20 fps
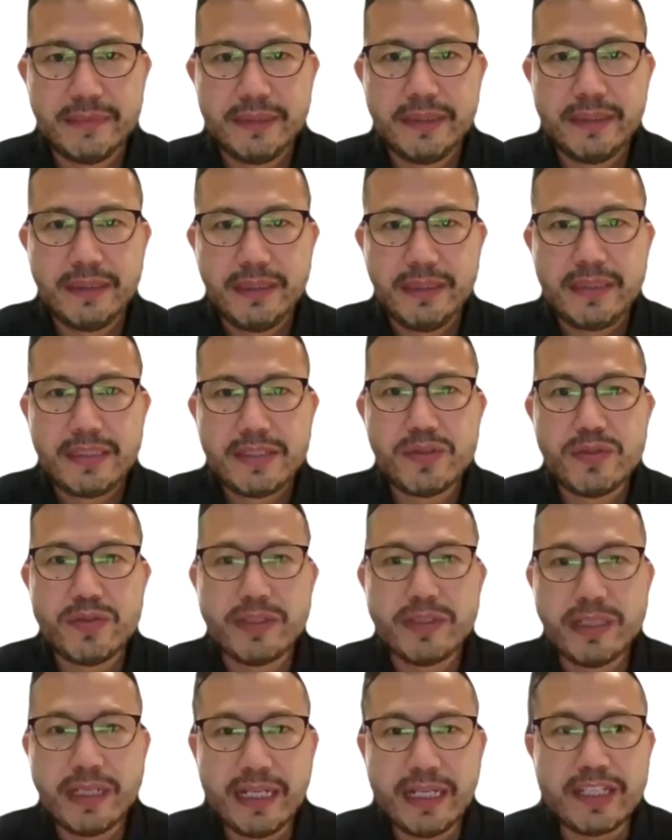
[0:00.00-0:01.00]
So I
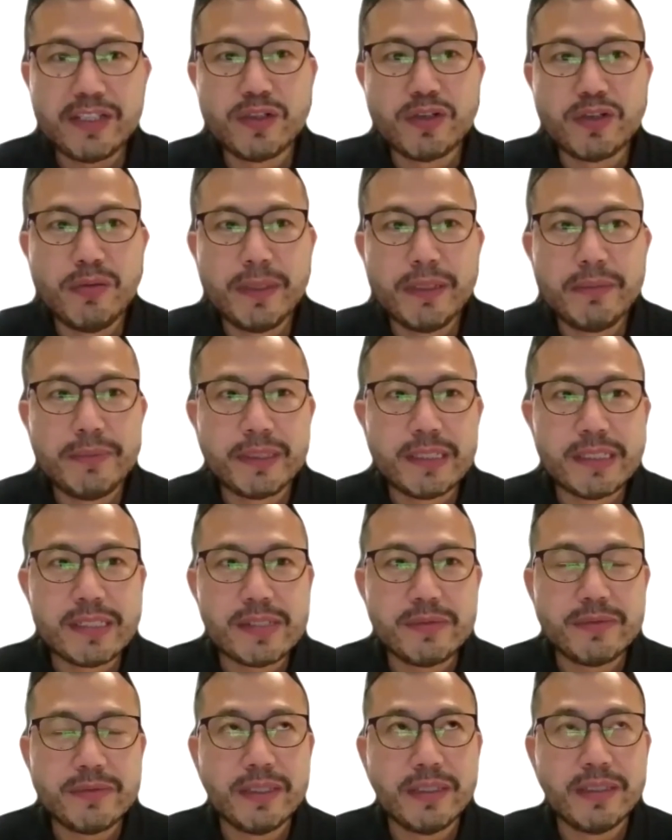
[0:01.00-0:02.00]
like your comment, because
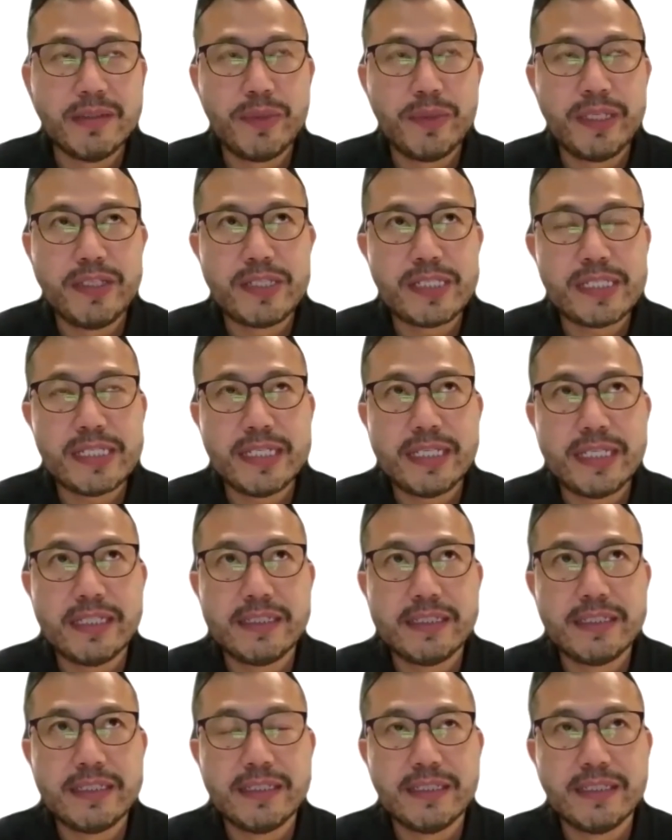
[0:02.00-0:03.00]
when you say
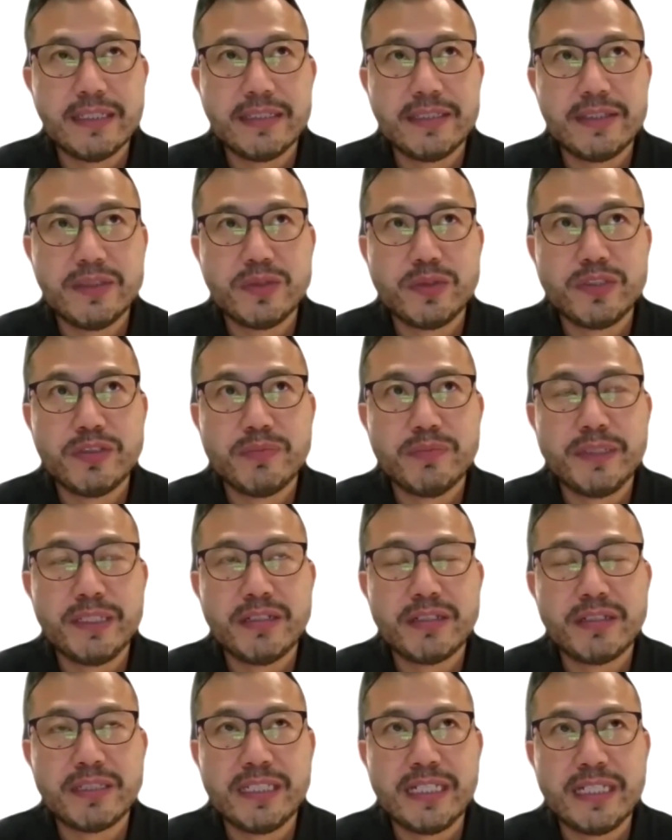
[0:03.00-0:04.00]
that you've been
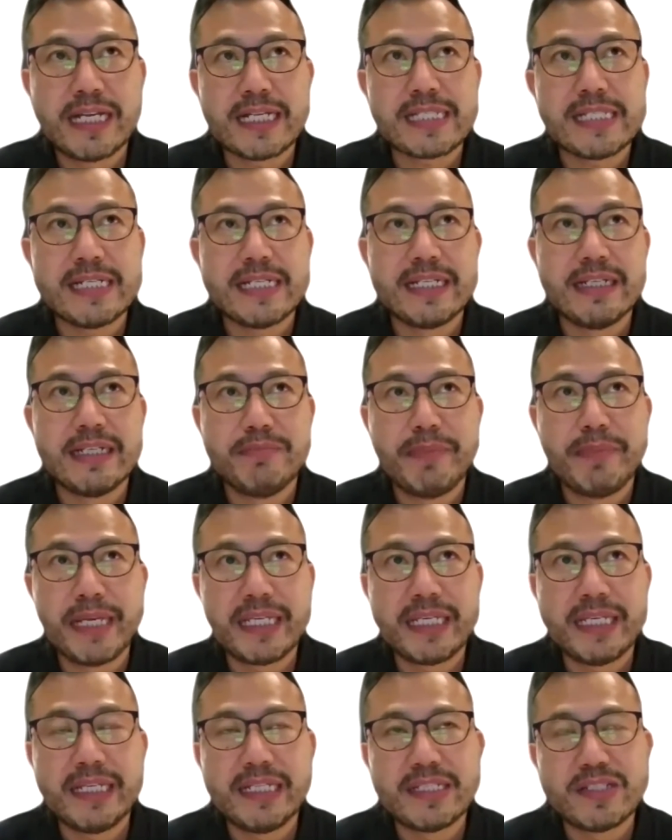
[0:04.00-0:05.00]
on the dark side and
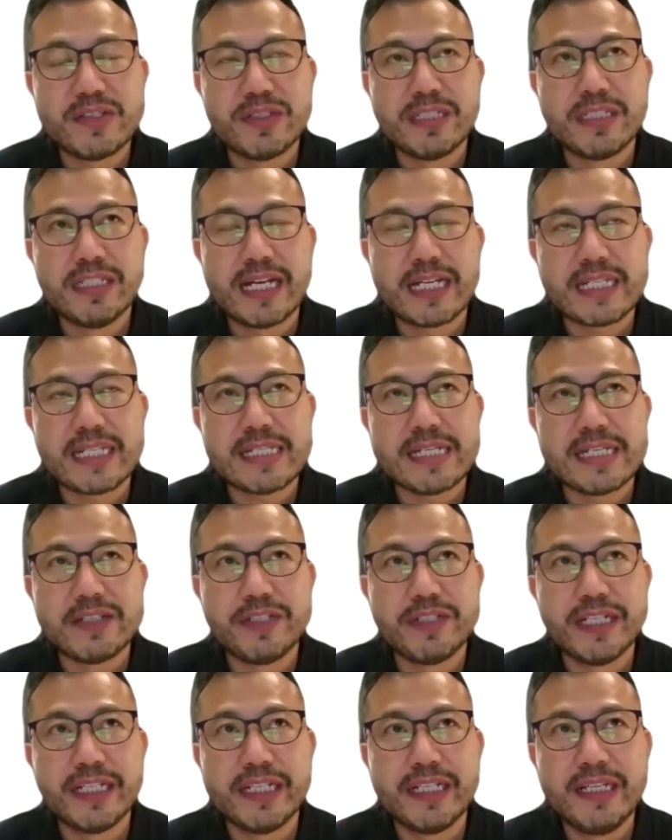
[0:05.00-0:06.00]
banking is on the dark side,
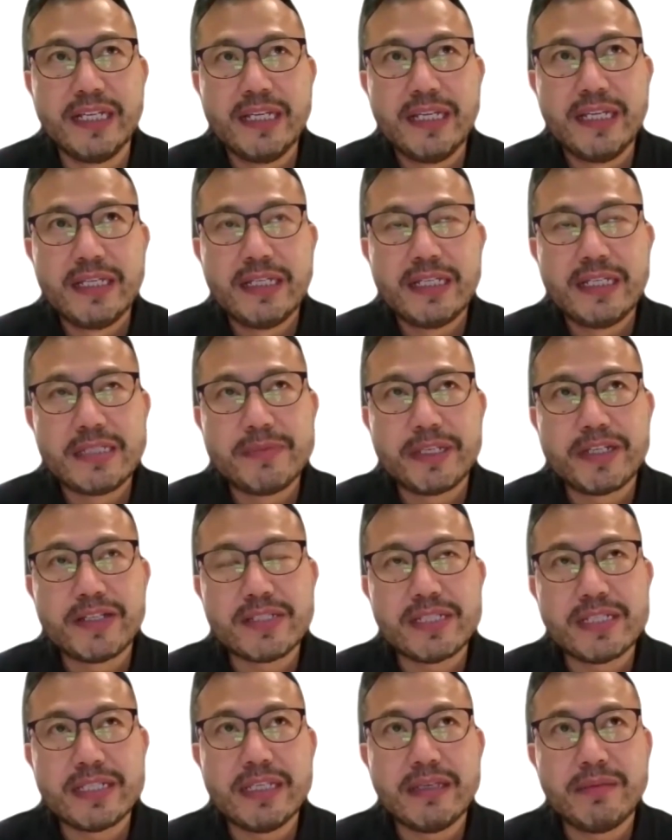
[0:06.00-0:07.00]
right? It's
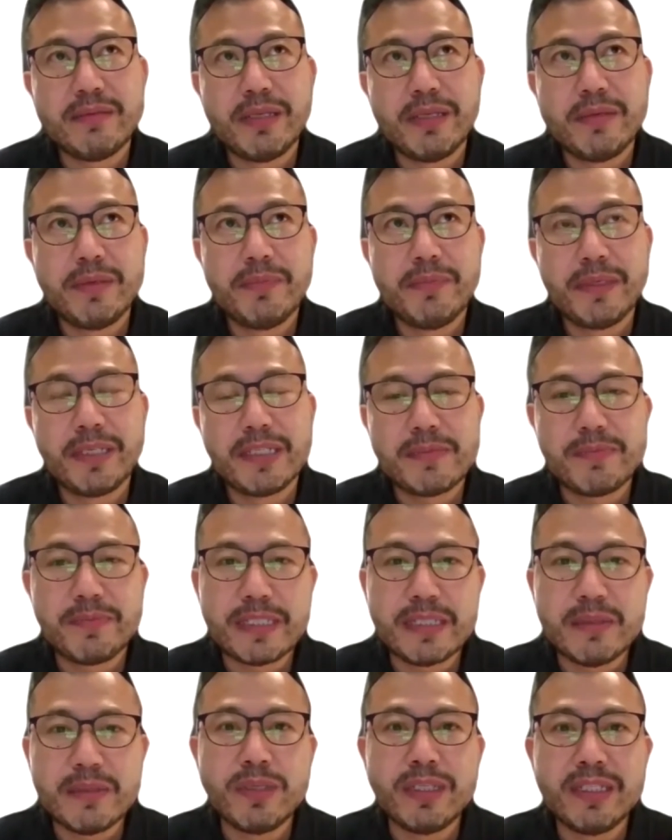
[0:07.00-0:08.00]
because I think maybe because
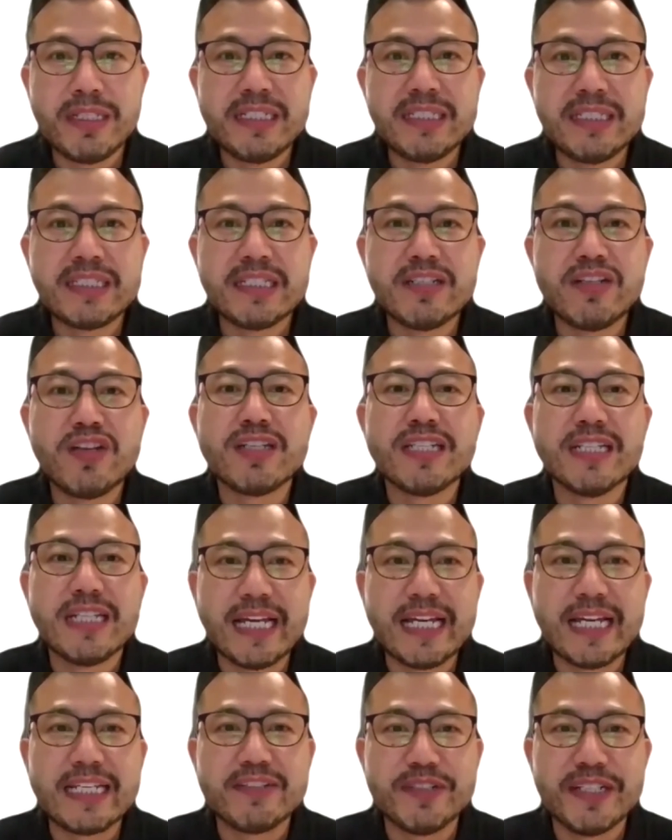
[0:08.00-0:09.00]
someone didn't turn on the
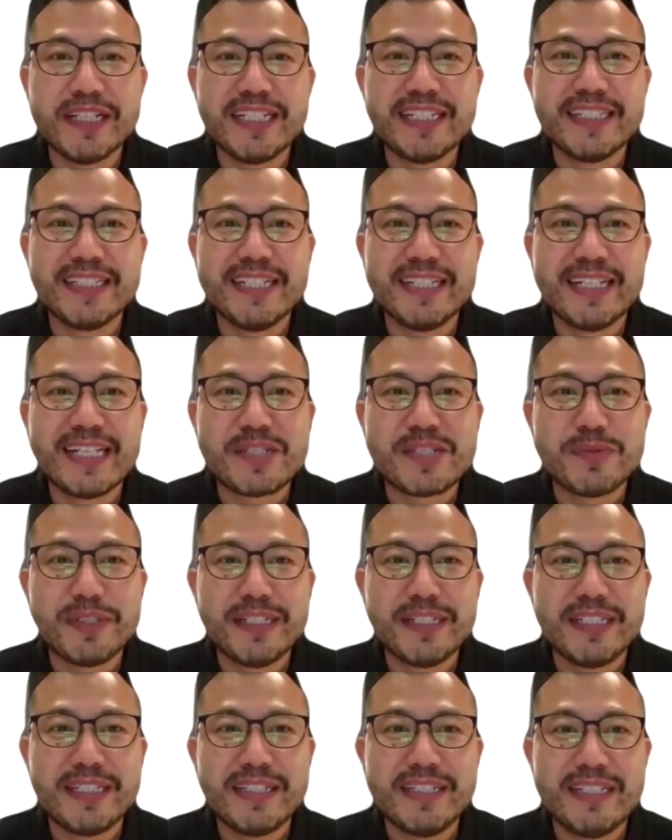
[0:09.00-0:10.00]
light, right? And that's why
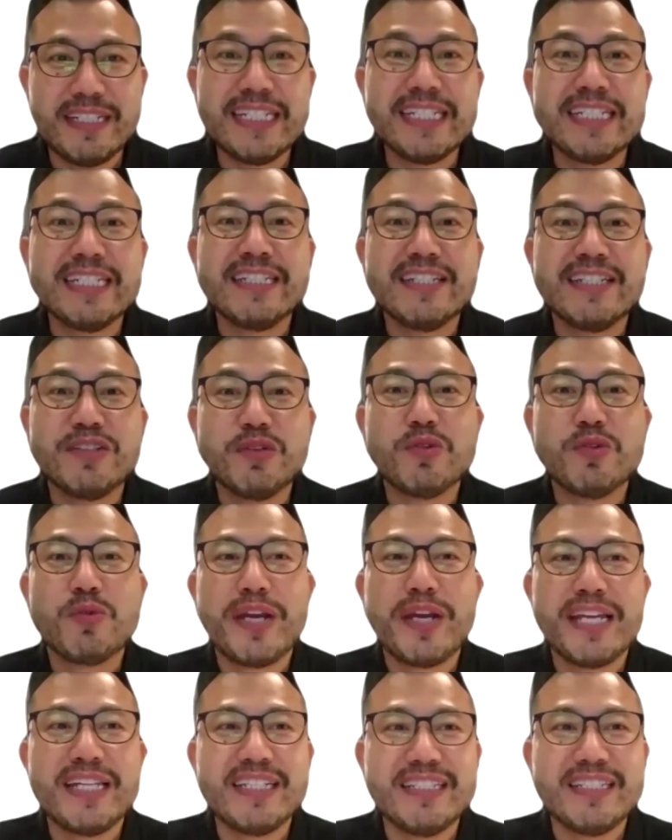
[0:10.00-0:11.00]
they didn't know
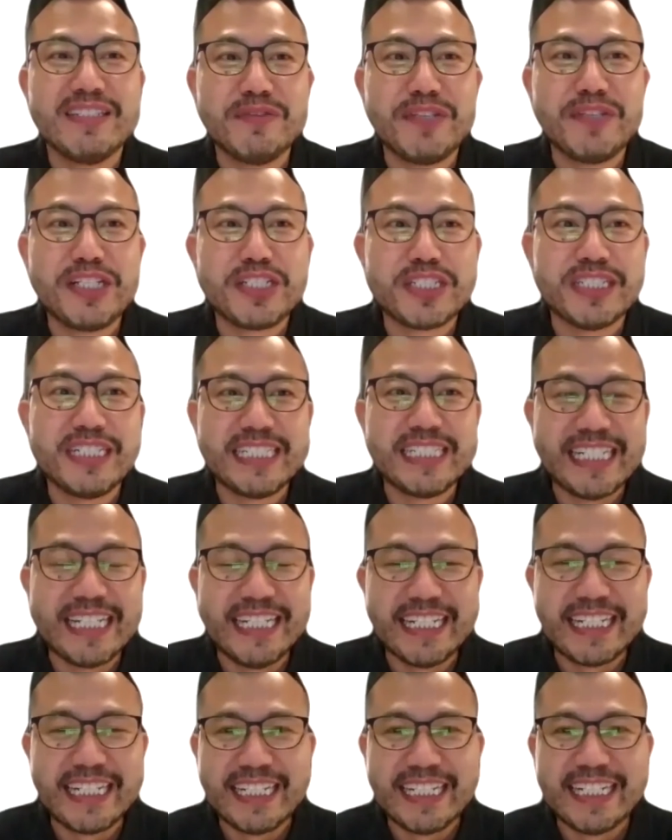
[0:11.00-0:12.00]
where the innovation is
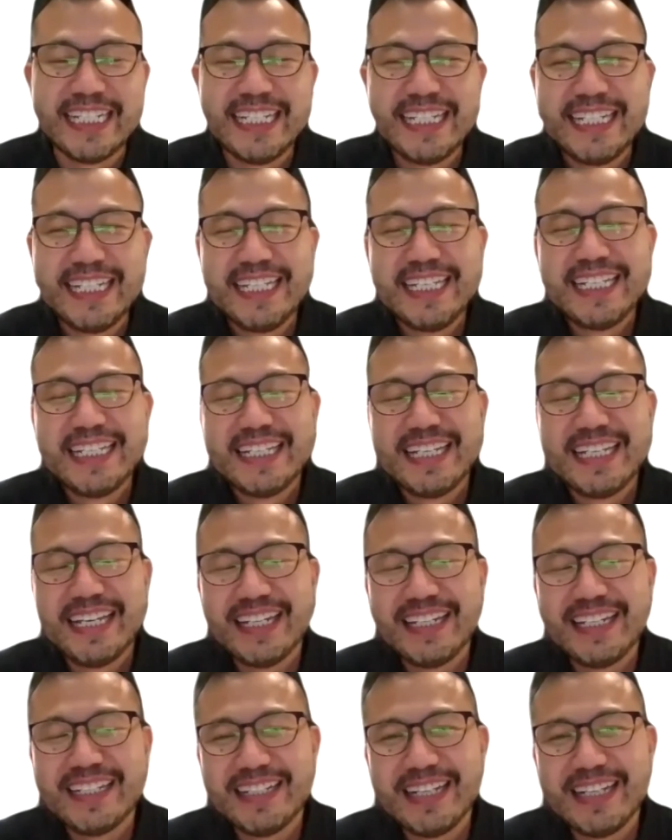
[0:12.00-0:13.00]
heading.
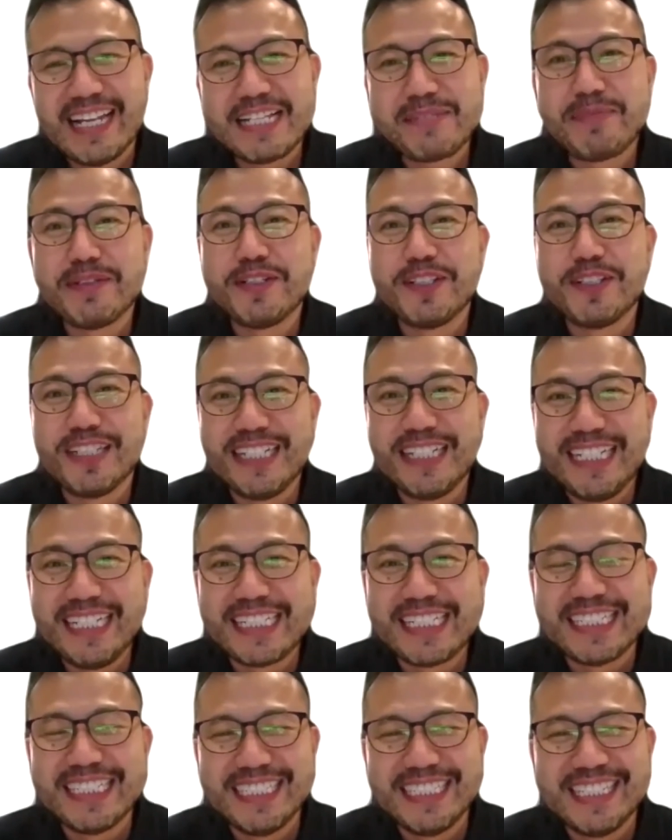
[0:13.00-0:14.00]
And last but not
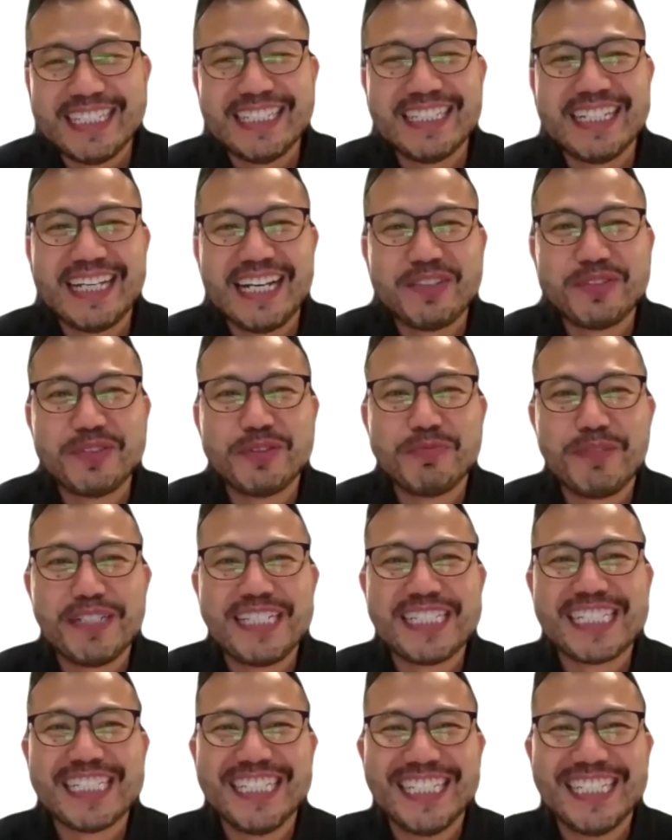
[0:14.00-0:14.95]
least, Arun, please.